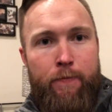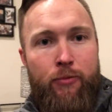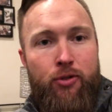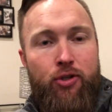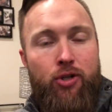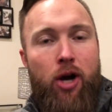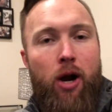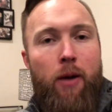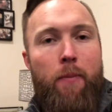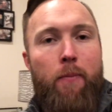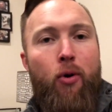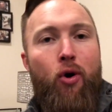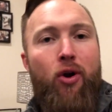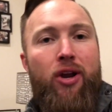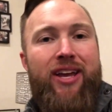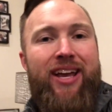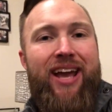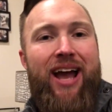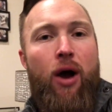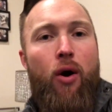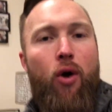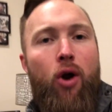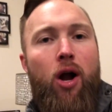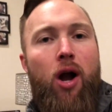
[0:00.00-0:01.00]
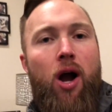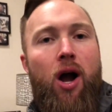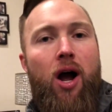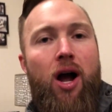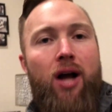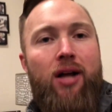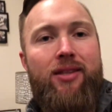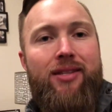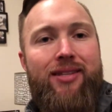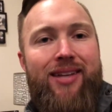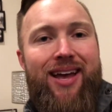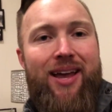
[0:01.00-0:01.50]
Start putting out
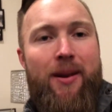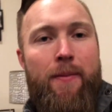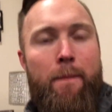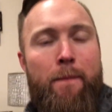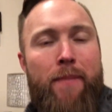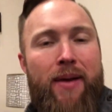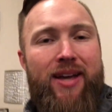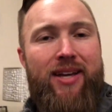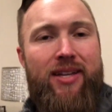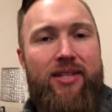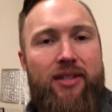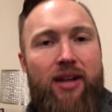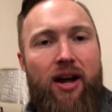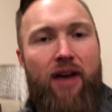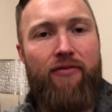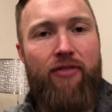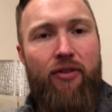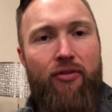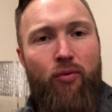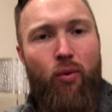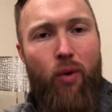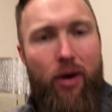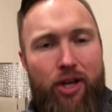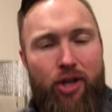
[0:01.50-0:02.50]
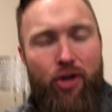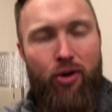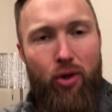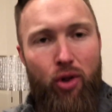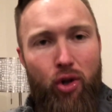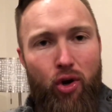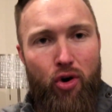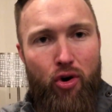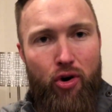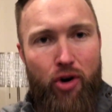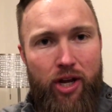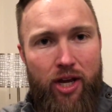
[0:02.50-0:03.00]
content based off of what you're
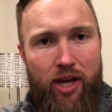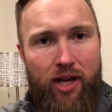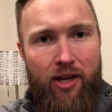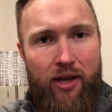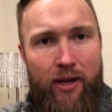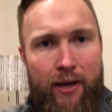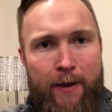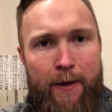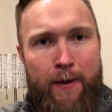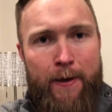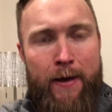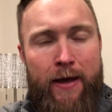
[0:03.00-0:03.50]
learning.